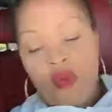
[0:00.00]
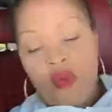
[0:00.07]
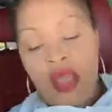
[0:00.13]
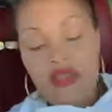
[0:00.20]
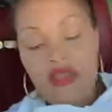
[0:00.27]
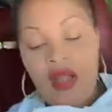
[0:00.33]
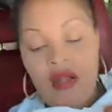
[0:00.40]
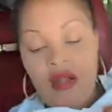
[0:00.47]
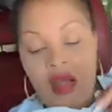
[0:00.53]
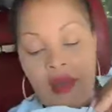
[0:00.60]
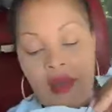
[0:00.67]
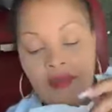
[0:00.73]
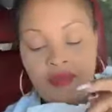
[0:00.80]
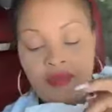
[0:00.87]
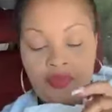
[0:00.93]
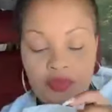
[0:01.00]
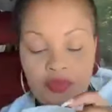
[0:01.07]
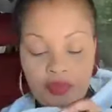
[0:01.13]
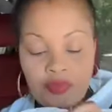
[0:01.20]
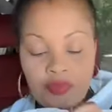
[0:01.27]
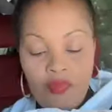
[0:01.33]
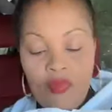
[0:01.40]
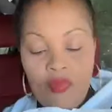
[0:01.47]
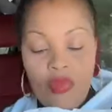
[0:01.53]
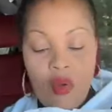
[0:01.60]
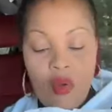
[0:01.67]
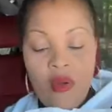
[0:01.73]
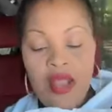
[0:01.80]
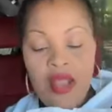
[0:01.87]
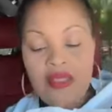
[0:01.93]
Where is that girl?
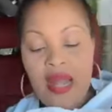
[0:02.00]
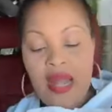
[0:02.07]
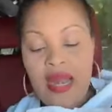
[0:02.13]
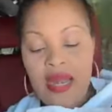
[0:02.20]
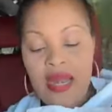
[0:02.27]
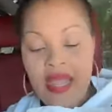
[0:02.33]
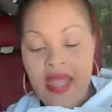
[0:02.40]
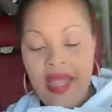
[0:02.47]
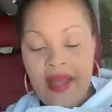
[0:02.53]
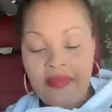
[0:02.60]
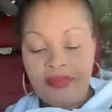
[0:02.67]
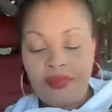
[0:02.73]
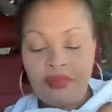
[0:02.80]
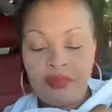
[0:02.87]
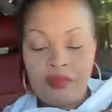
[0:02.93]
Where is that lady here?